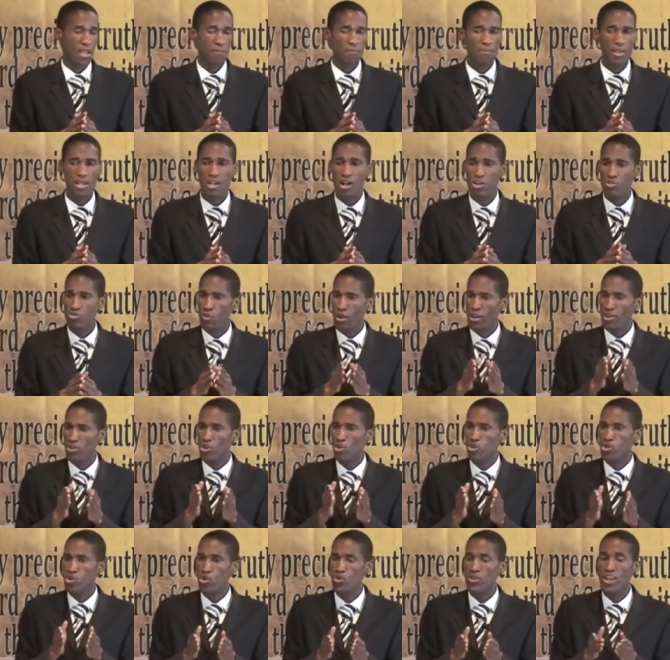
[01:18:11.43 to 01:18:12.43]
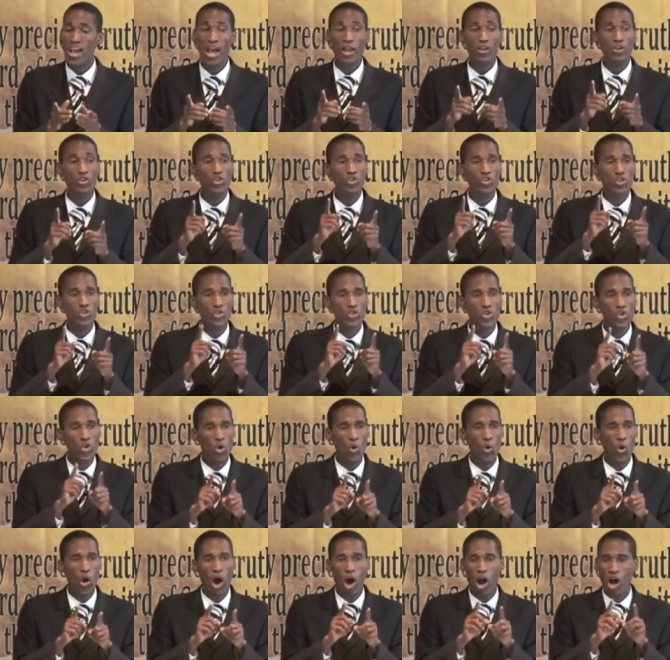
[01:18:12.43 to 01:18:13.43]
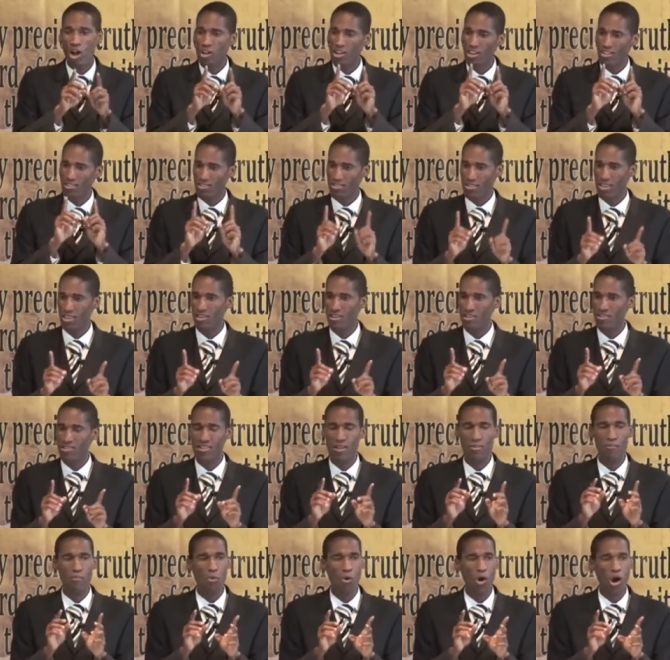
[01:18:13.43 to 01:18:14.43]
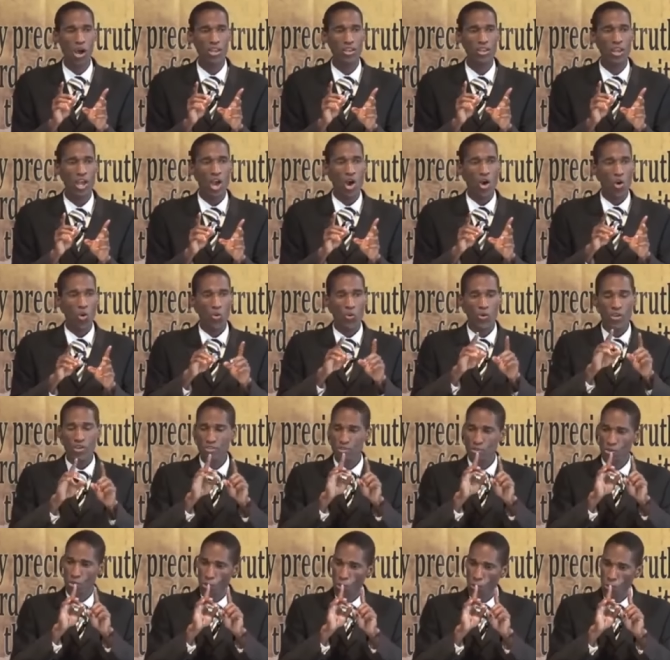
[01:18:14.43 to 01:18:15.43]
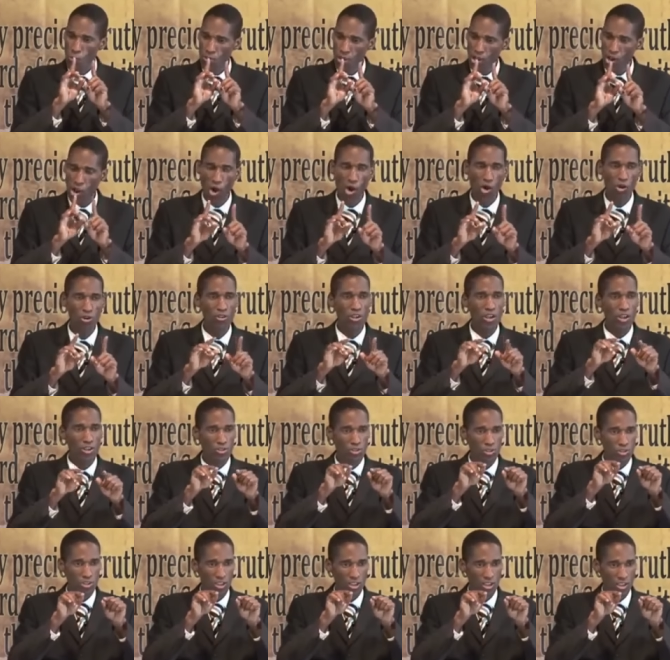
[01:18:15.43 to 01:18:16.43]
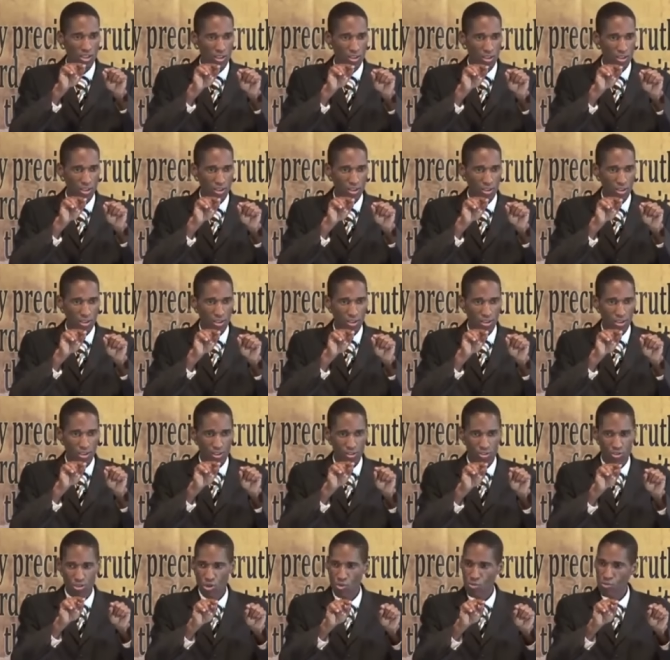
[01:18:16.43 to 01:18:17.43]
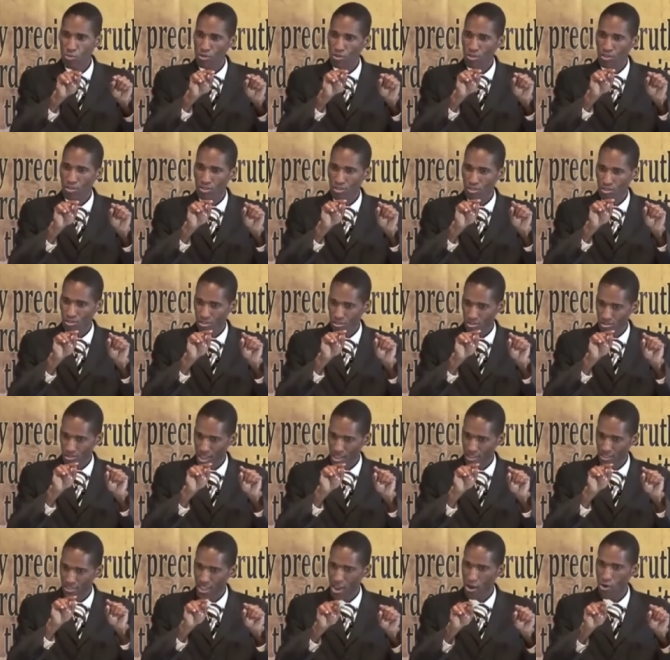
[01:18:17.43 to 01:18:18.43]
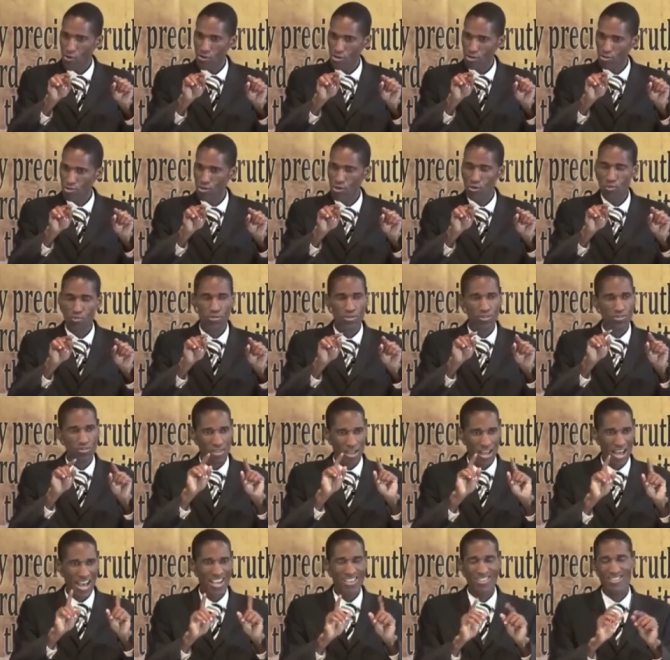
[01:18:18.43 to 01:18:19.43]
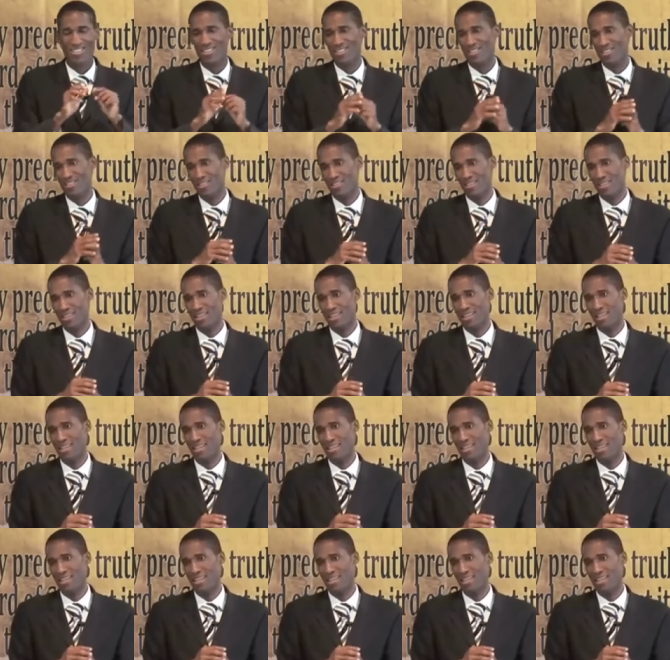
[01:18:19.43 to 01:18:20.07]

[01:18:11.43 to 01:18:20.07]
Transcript: Because when you do that, you are considered someone who, is, who belong to the group, the terrorist group, ISIS.